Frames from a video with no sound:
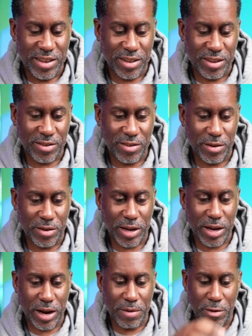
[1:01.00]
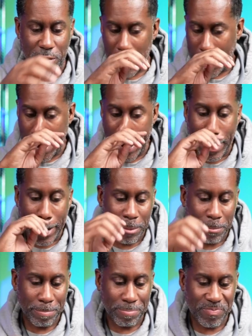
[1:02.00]
Let's turn the camera on.
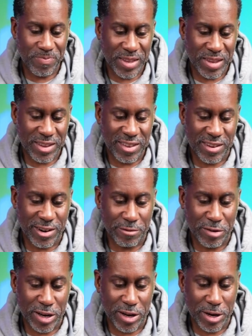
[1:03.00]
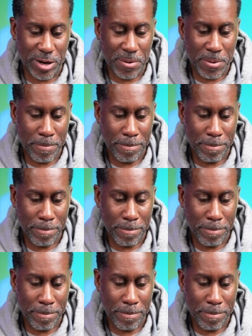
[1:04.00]
There we go.